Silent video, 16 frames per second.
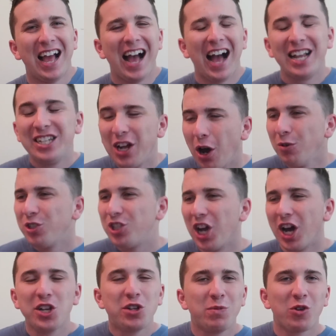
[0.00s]
Don't
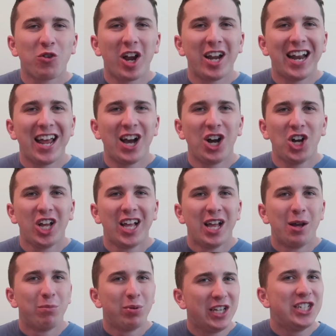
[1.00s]
judge me right now.
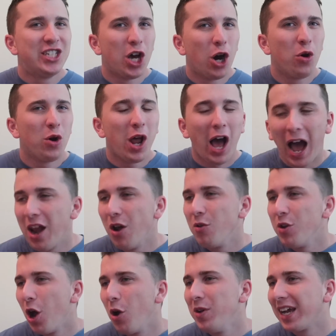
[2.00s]
Please don't. I don't
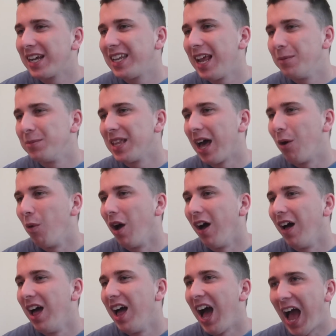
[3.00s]
know nicknames that well.
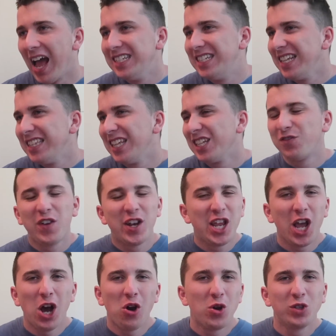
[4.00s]
I did this
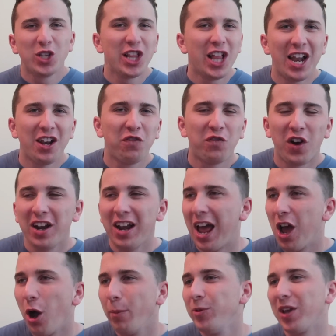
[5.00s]
video. It was a lot of fun. I
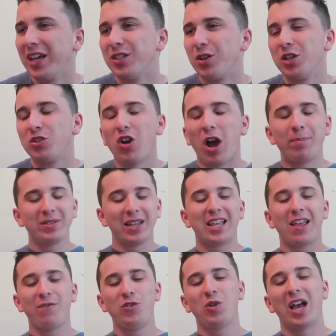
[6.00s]
hope you guys gonna Drop a like
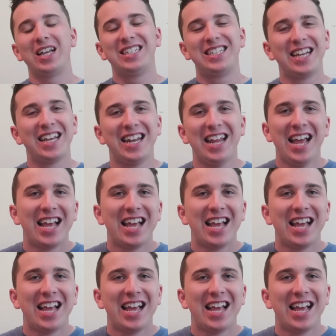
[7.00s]
if you guys did.